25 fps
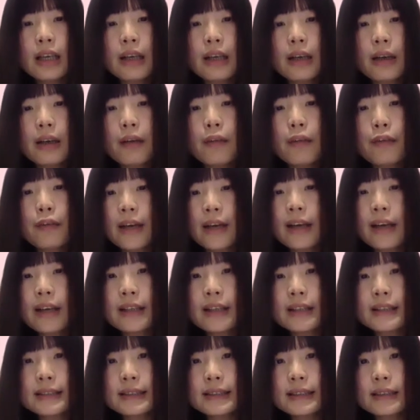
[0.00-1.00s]

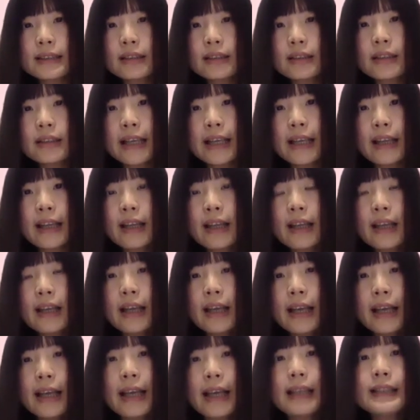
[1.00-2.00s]
fairness, okay?
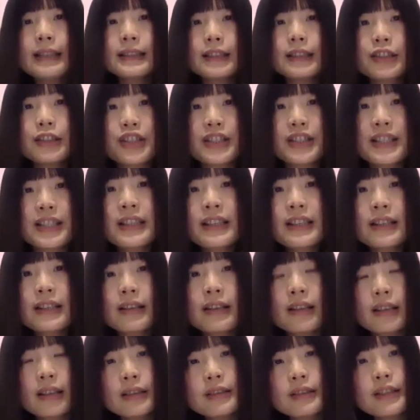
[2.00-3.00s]
It's a
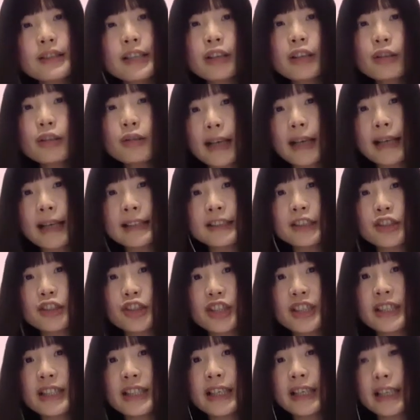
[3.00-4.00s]
generalized
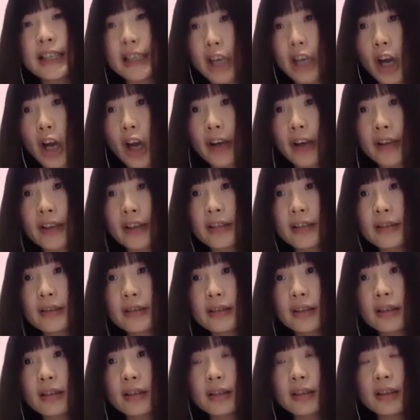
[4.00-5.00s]
Gini inequality, it's
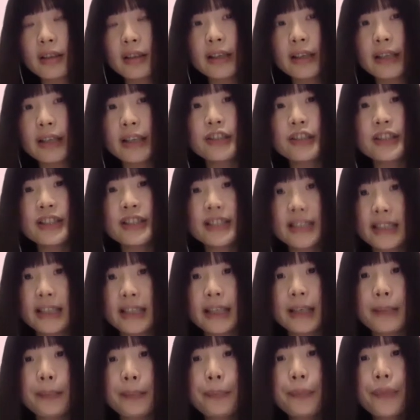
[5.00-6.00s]
not only Gini.
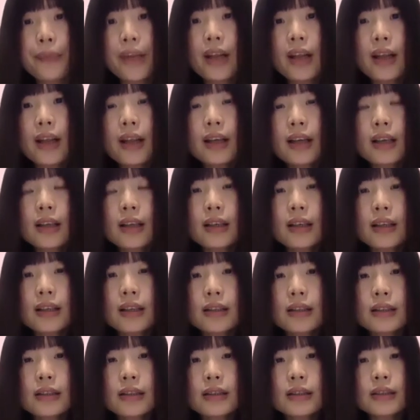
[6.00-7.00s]

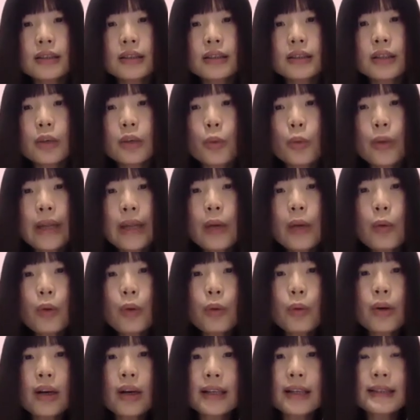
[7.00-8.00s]
So where we
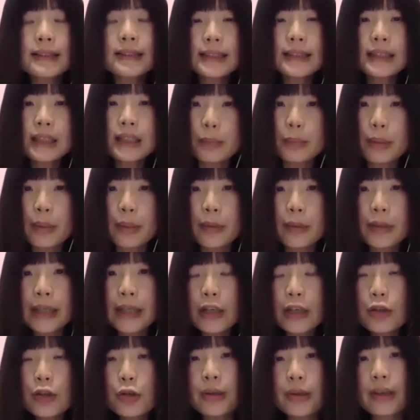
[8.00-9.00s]
will consider
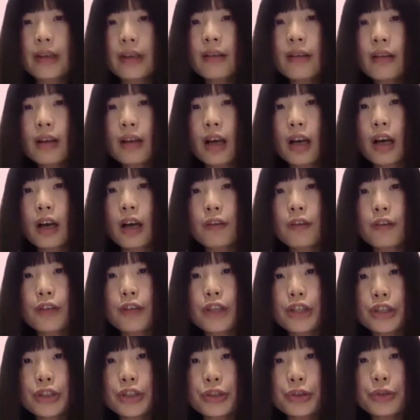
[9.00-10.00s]
permutation of
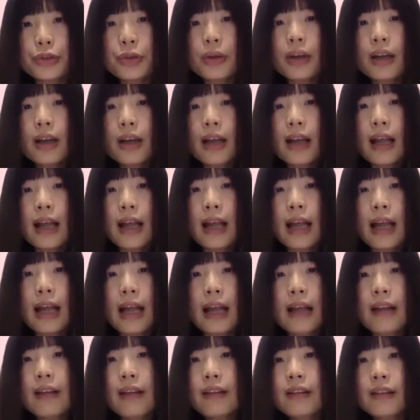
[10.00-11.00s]
Q
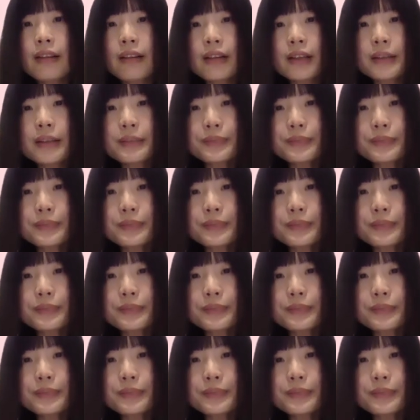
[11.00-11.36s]
and